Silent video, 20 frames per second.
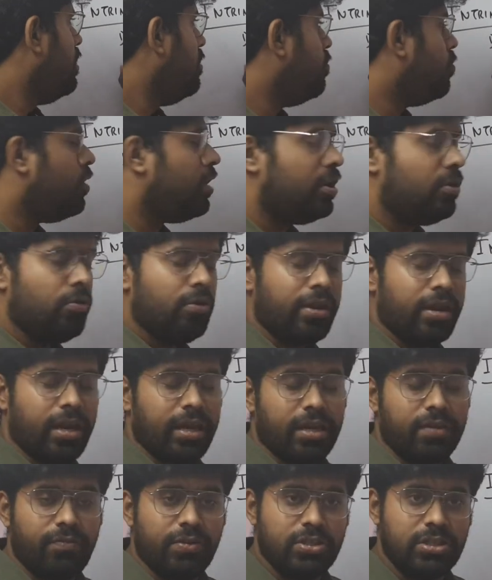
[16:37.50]
pneumonia
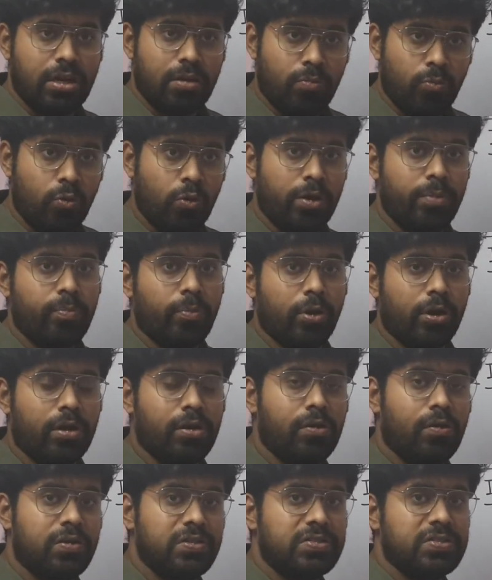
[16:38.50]
neurodirect infection and more
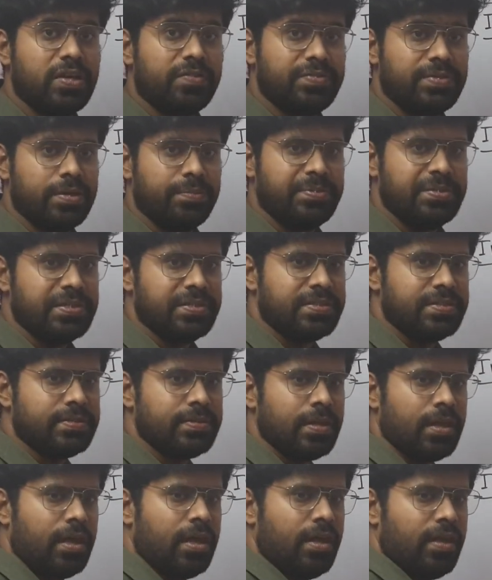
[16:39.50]
important causes of
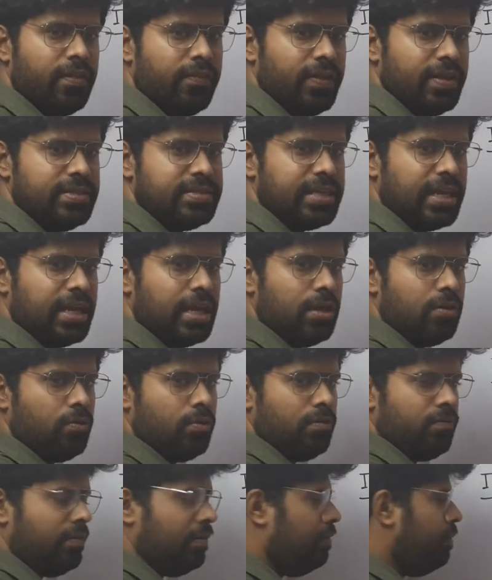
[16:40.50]
sepsis. Then second
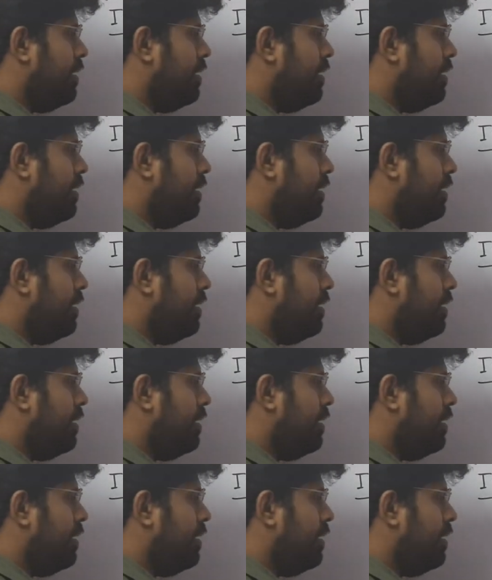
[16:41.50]
one we